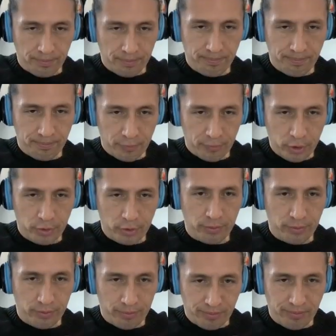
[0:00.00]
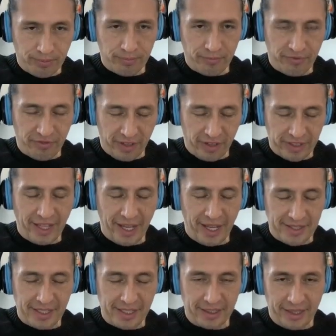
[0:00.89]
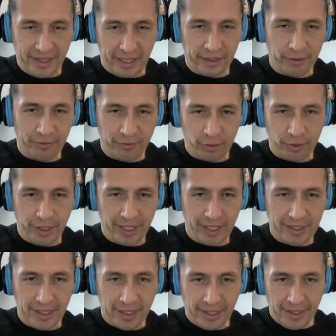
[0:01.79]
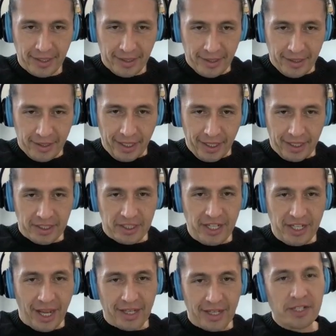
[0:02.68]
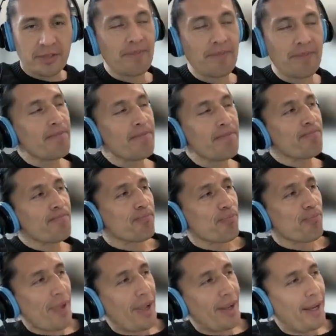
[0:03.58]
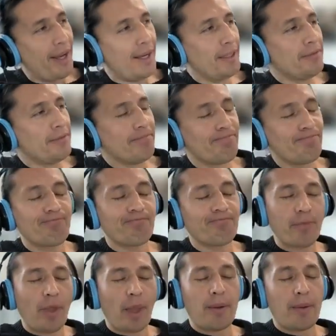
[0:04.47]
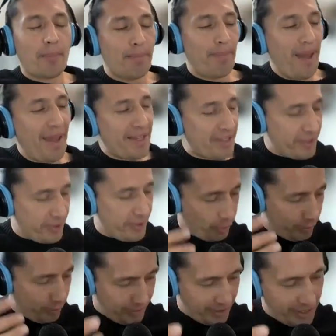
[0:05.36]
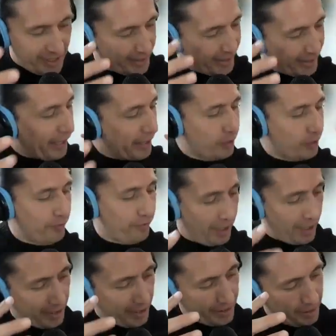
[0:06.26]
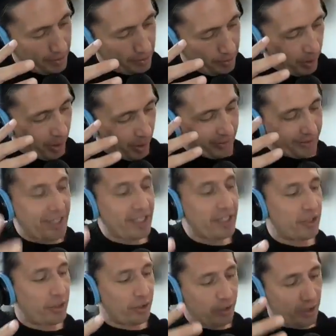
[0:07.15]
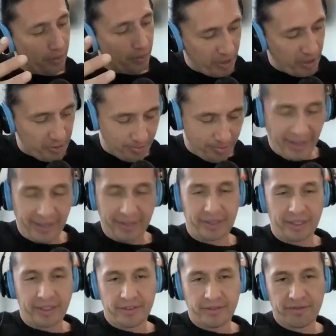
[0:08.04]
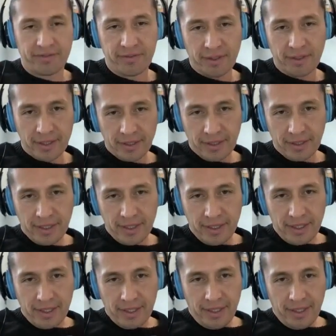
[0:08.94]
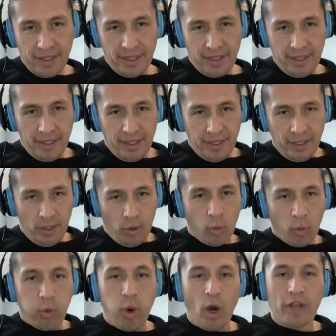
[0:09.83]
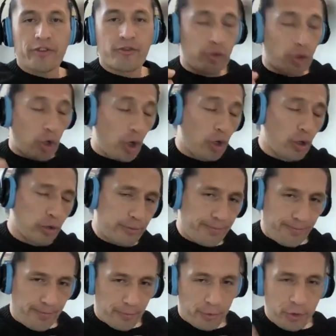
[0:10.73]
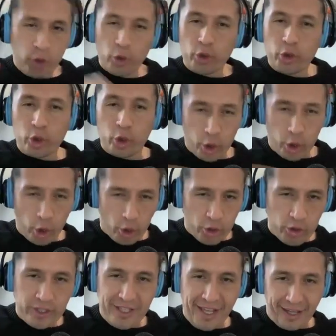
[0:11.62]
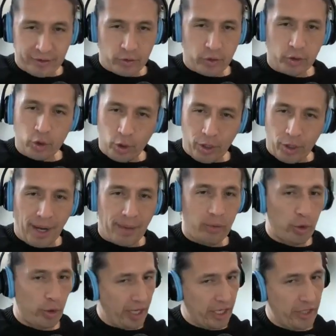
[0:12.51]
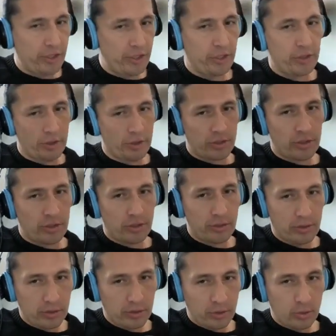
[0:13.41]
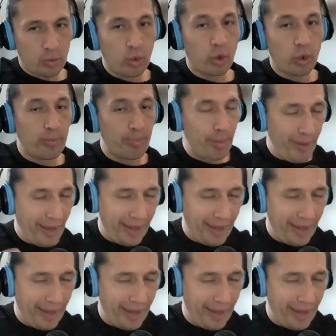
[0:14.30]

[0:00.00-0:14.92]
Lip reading: Sure. Fantastic. Thank you for that. And Josh, um, based on this kind of like practitioner perspective, what role do cross-sector collaborations would